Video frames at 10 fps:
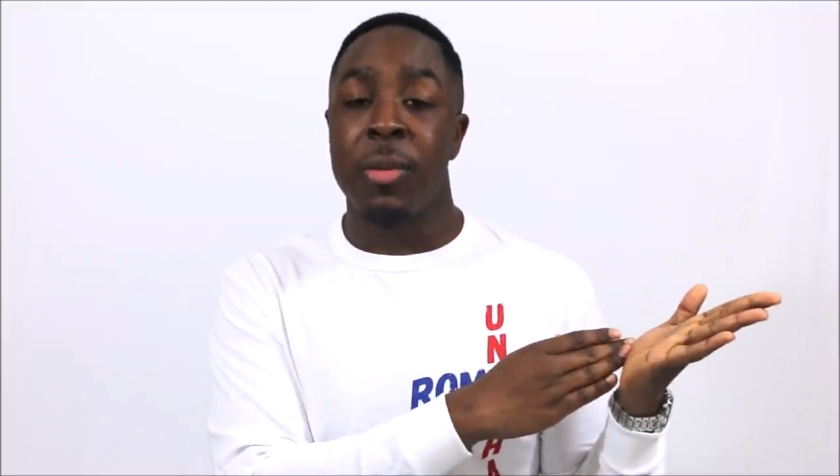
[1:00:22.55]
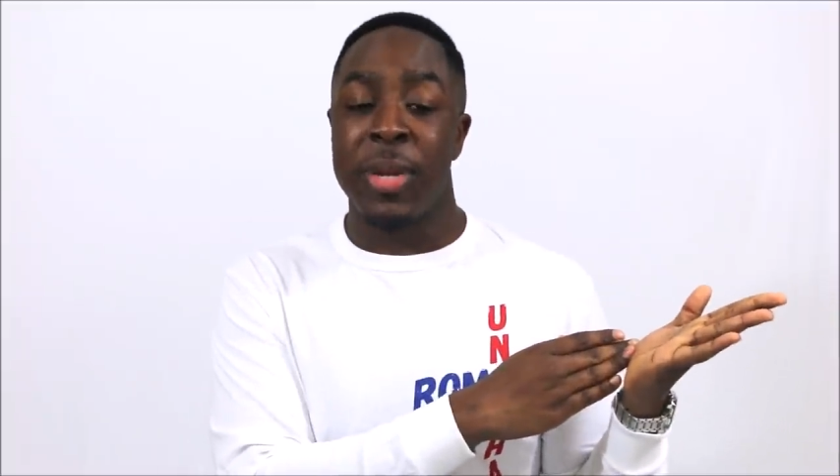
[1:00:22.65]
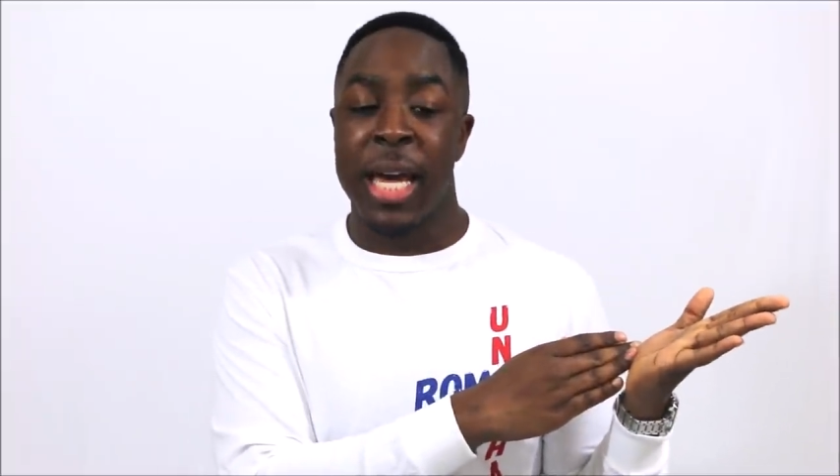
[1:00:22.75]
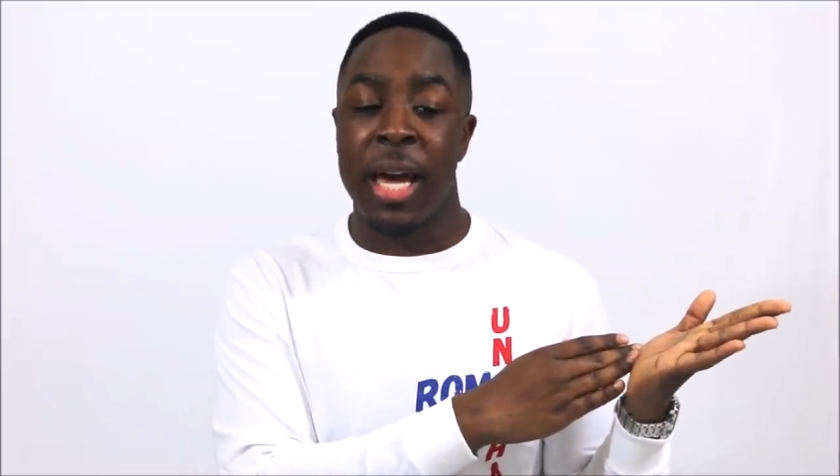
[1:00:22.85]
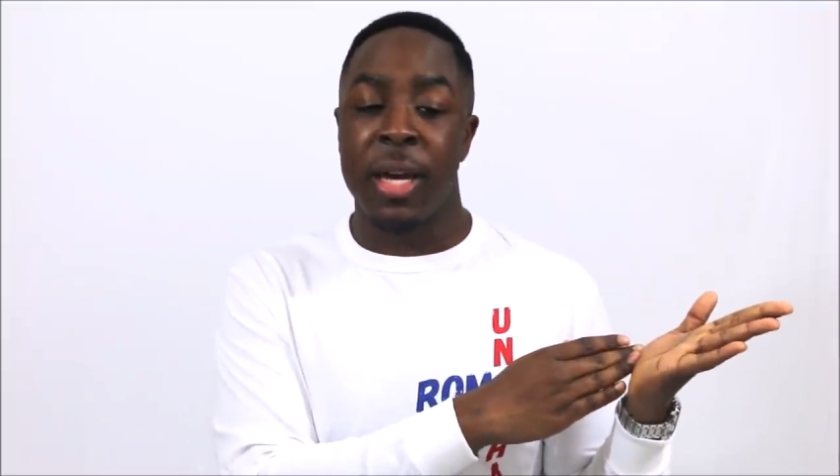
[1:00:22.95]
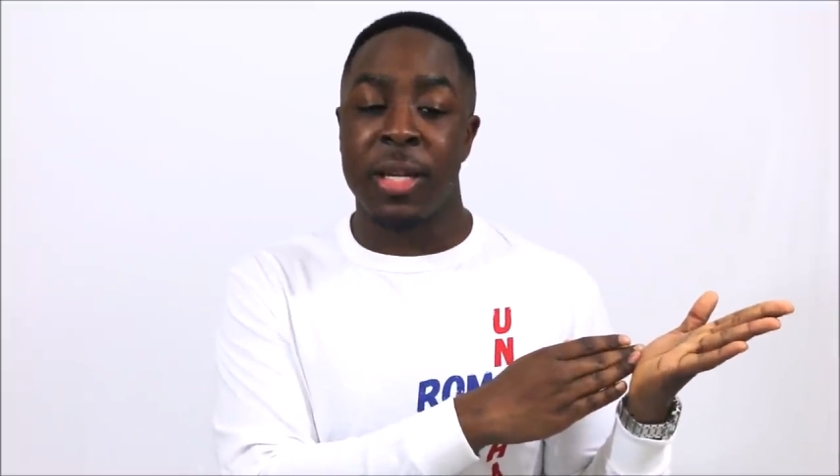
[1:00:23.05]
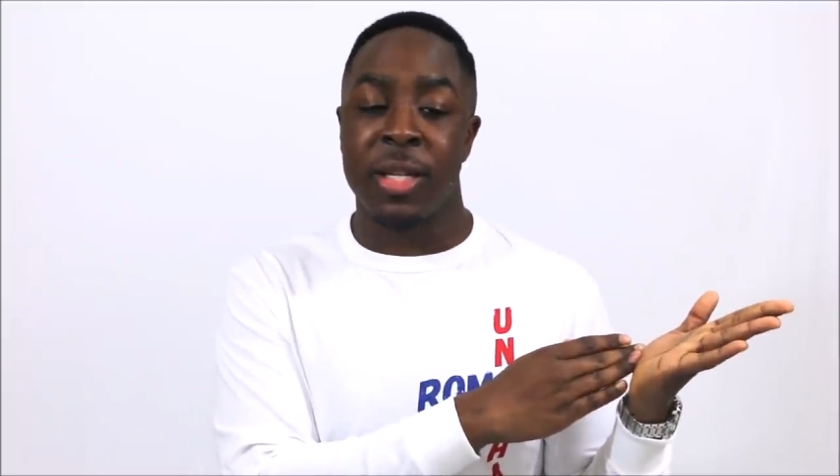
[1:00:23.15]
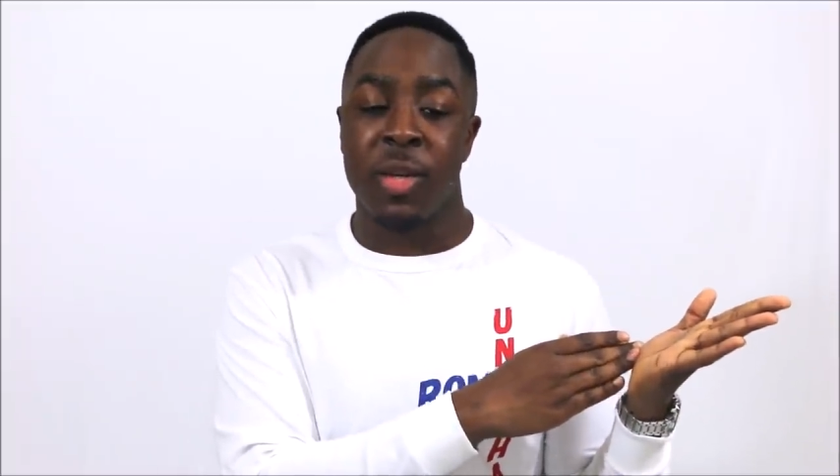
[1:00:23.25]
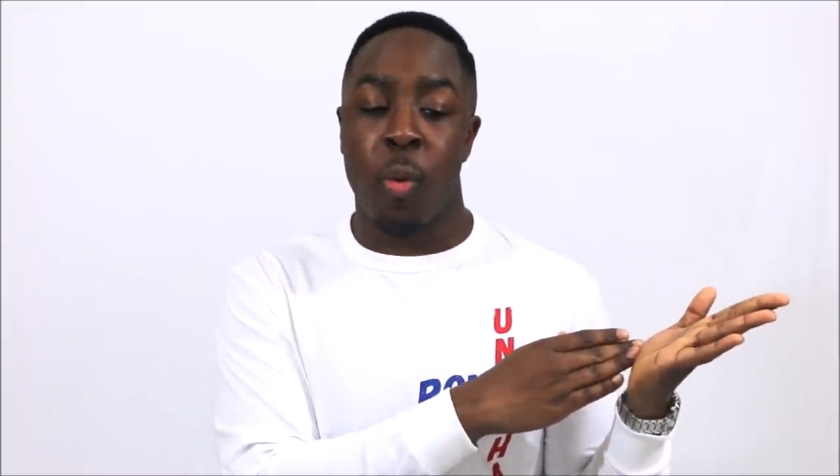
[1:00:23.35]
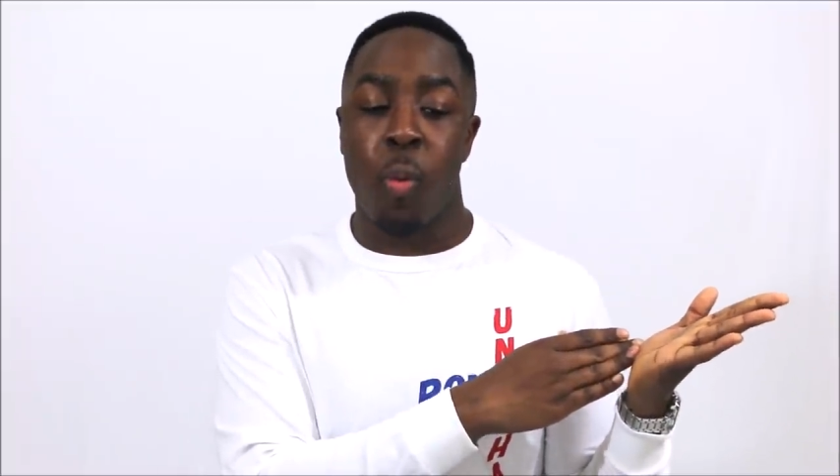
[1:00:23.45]

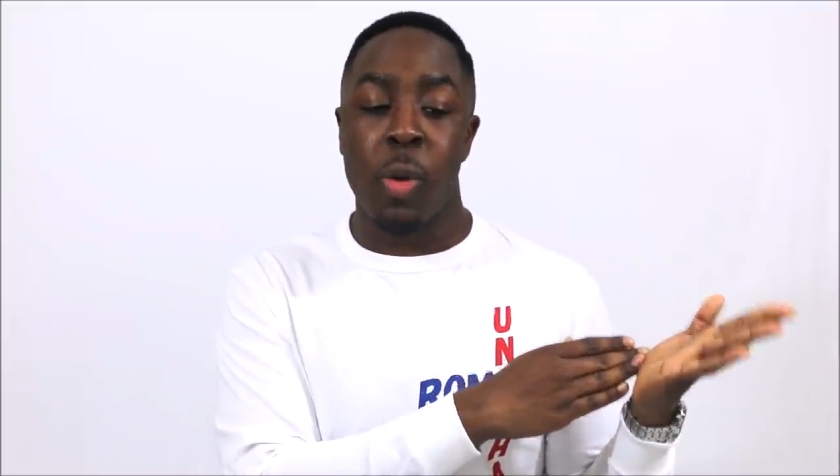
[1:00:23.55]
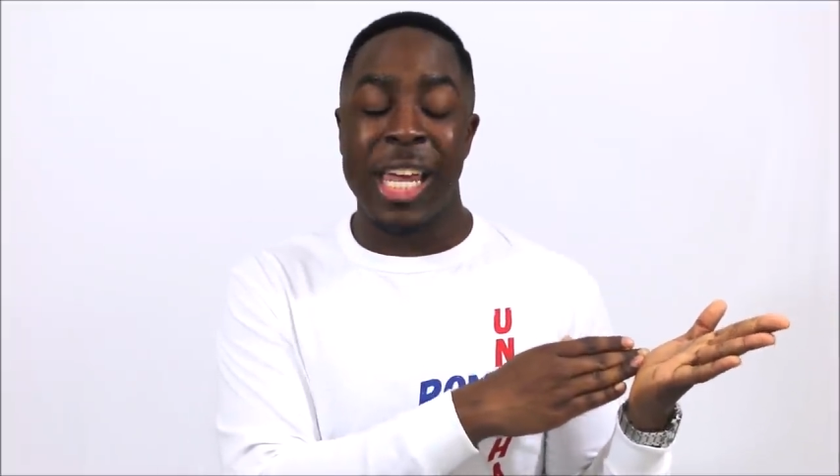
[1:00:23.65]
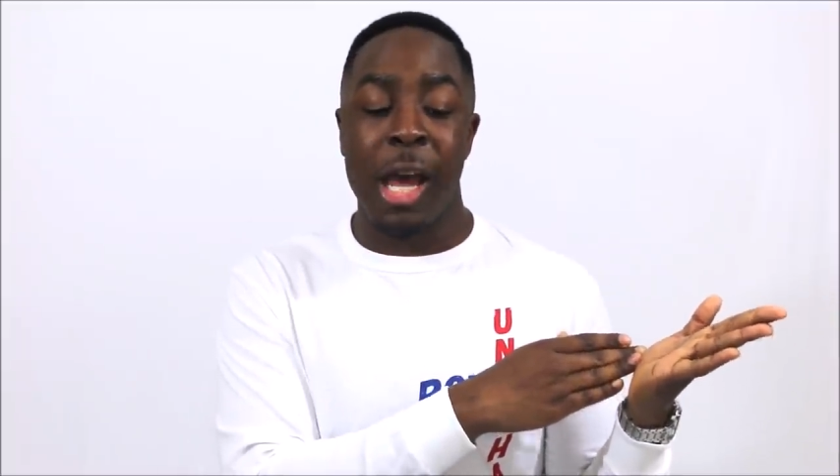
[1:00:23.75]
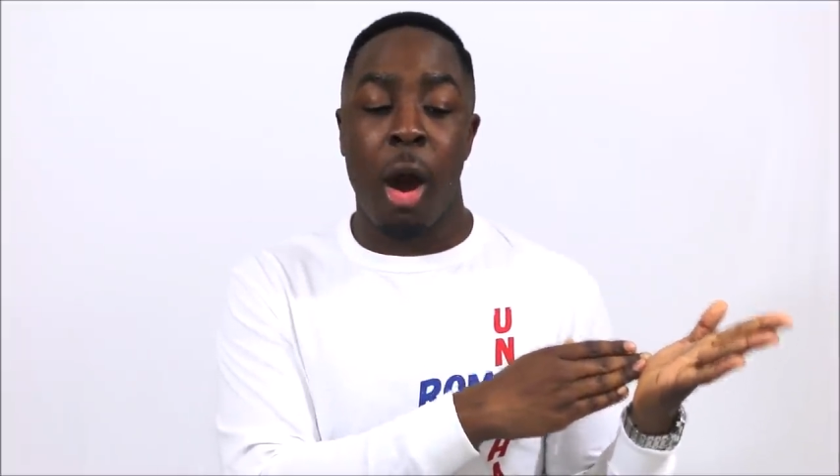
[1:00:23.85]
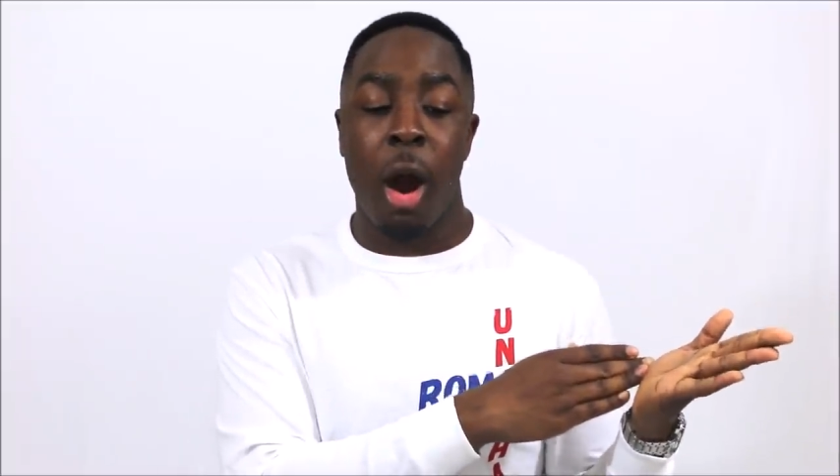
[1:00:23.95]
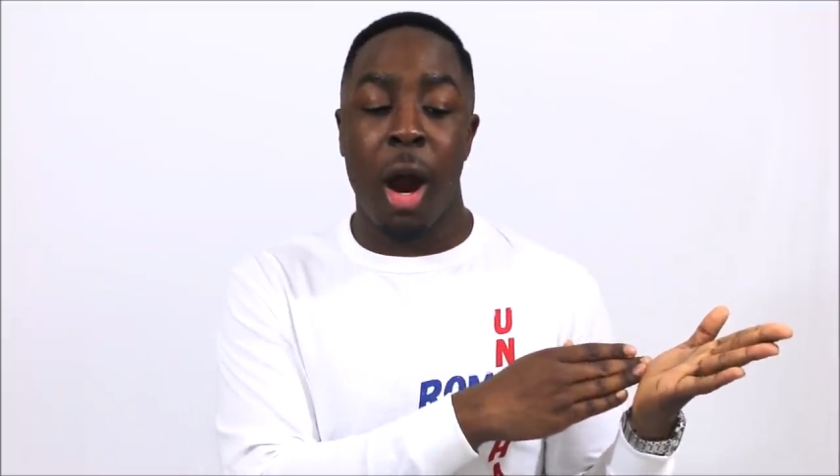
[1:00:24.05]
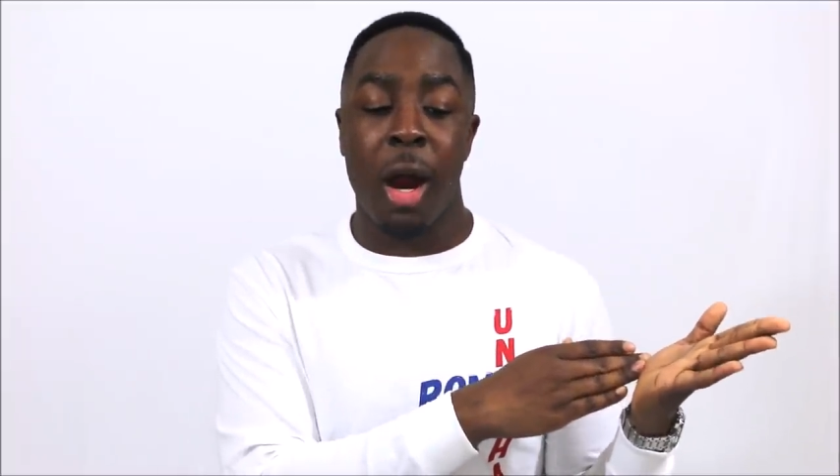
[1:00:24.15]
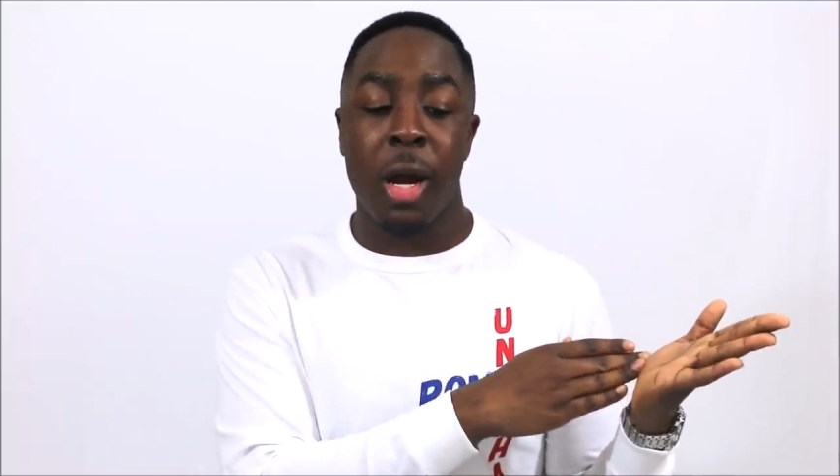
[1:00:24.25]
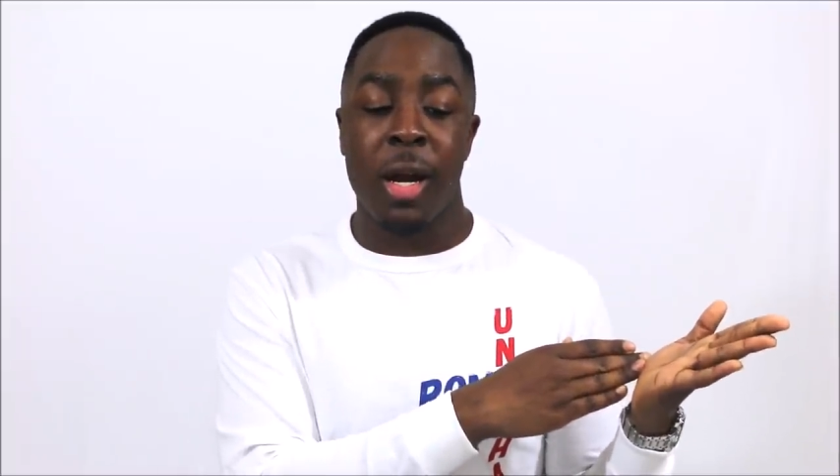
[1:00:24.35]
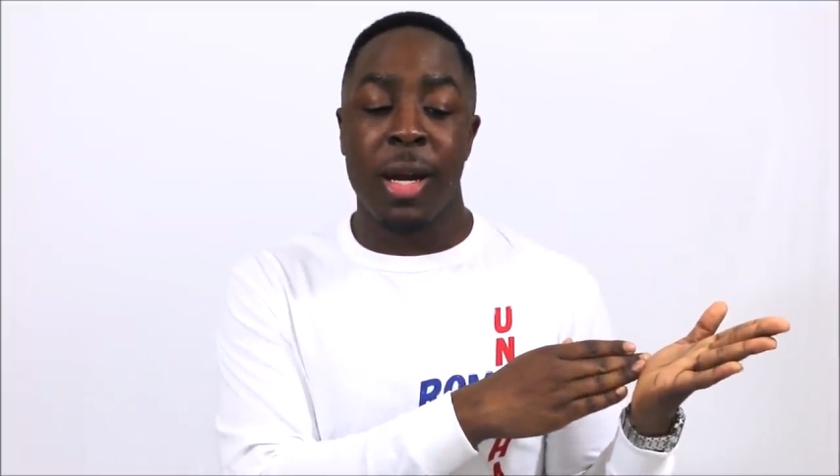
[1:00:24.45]
because we
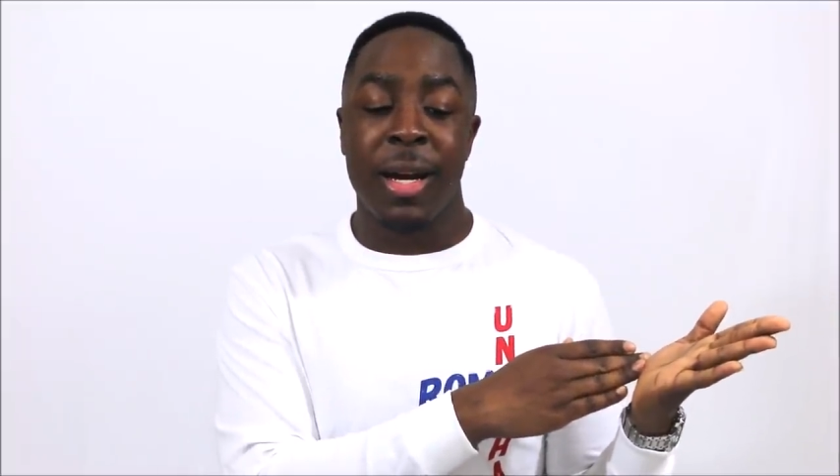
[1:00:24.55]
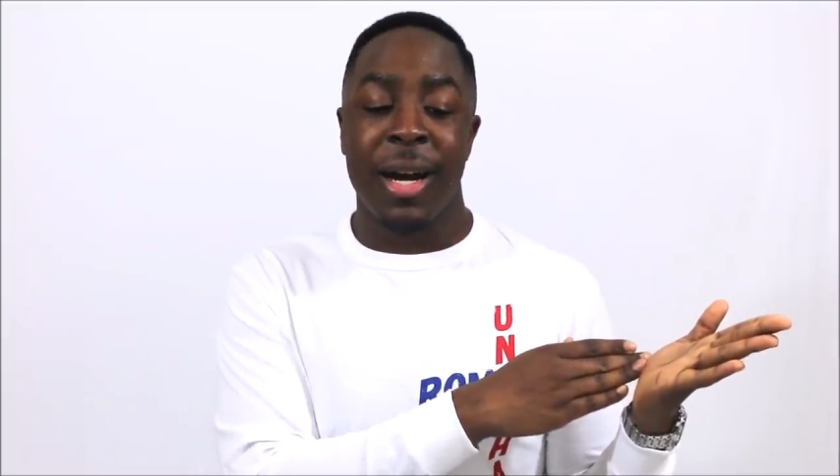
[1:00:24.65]
are